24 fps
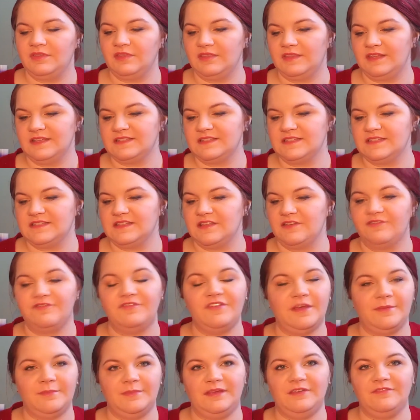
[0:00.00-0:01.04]
This is the
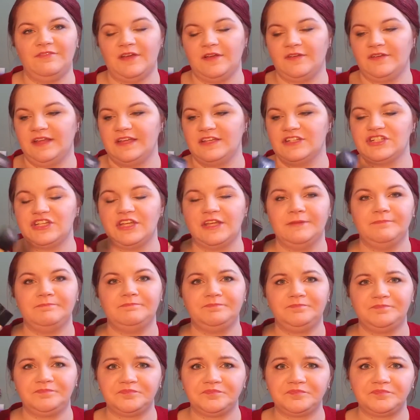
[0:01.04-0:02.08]
Fit Me foundation.
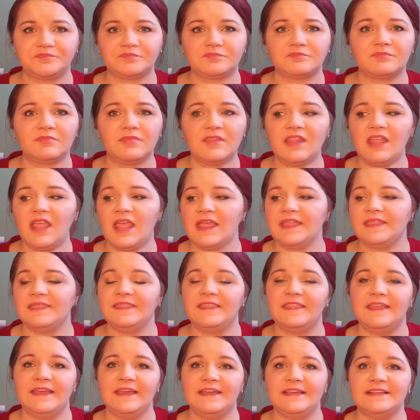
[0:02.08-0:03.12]

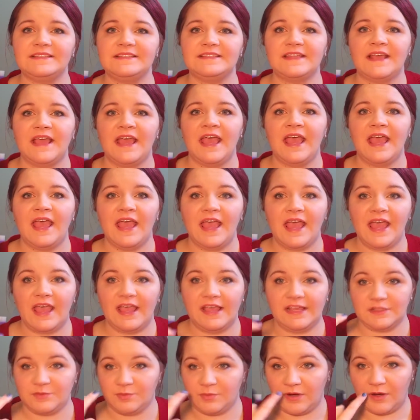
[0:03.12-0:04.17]
This
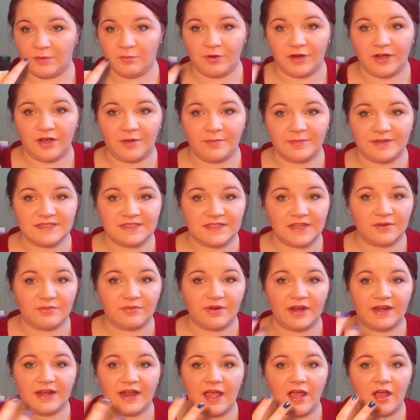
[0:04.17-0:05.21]
is what I'm wearing on my skin
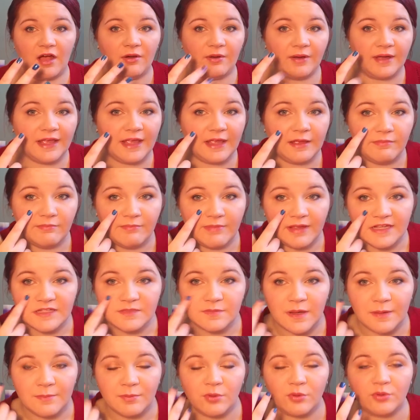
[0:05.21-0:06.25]
right now. It makes
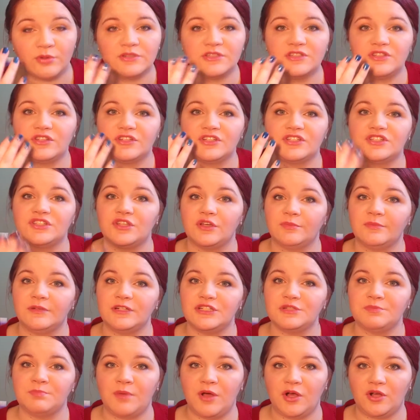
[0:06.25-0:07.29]
my pores look so
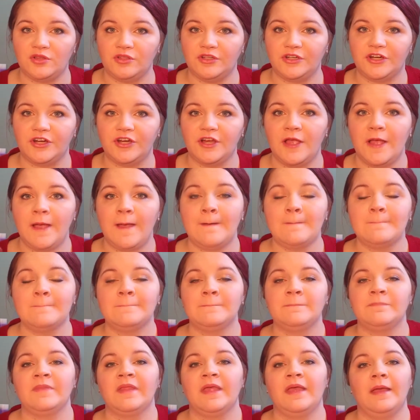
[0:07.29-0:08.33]
much smaller,
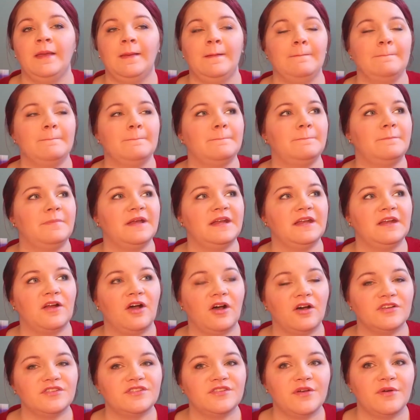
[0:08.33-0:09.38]
but it
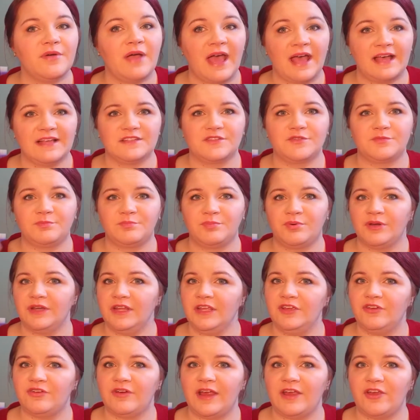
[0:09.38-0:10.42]
also has
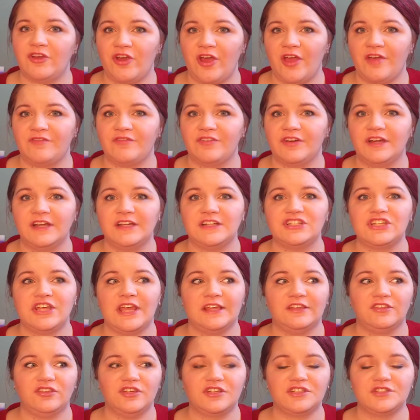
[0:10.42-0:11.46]
pretty great coverage.
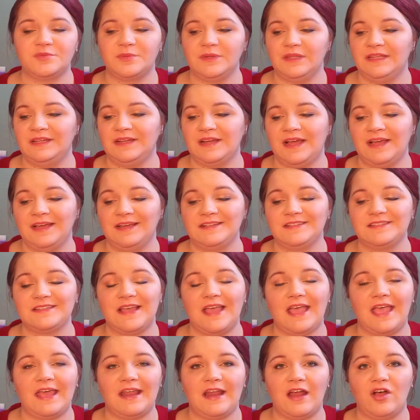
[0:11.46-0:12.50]
It looks really nice.
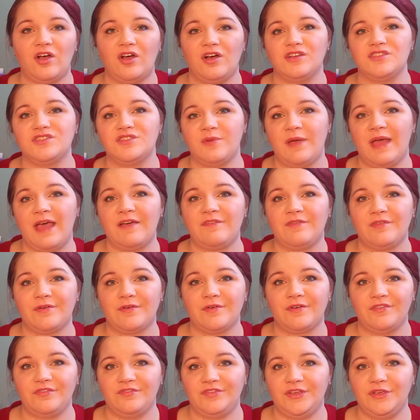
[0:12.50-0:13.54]
And I'll also have a
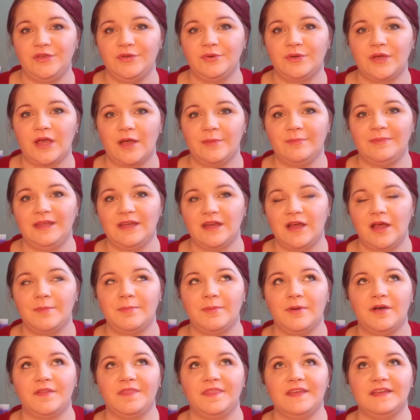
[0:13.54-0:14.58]
review coming up
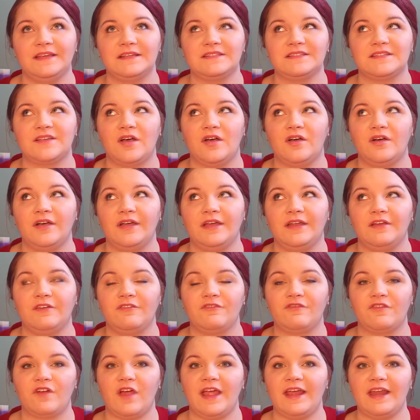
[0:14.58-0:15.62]
on this on
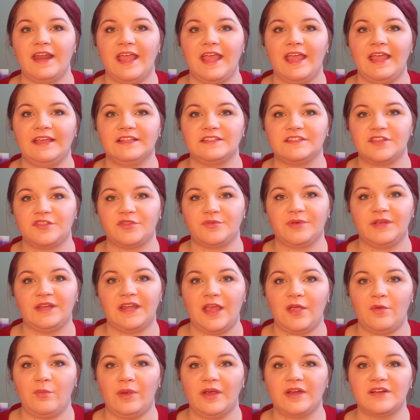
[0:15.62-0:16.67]
Friday. It's a
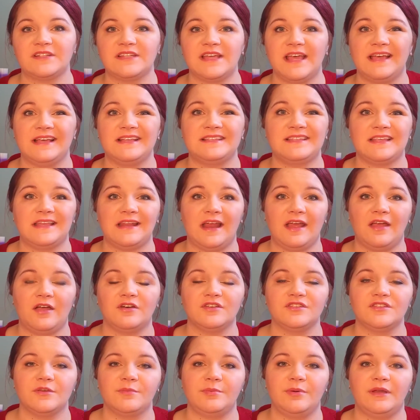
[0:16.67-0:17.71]
3-day wear test, and I
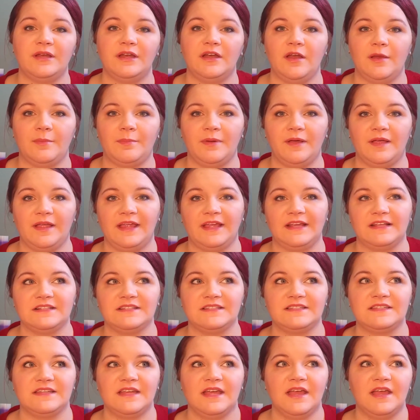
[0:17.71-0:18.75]
also put it up
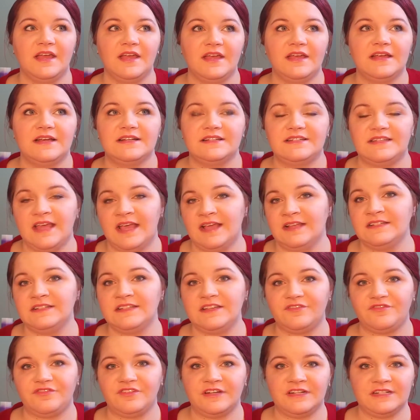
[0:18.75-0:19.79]
against 10
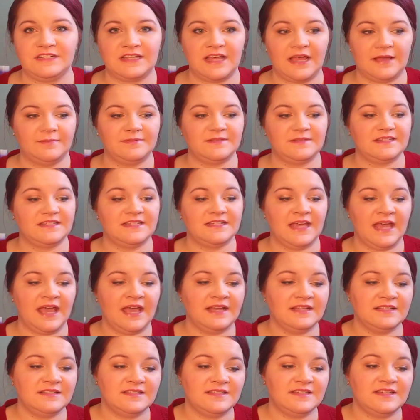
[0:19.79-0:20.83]
different types of
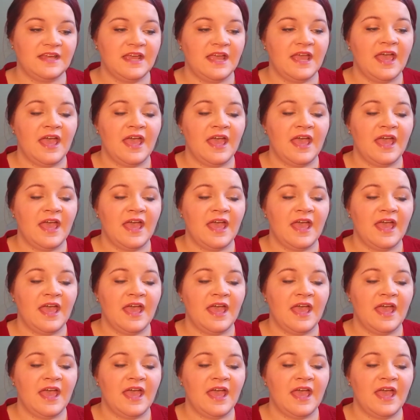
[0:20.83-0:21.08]
tests.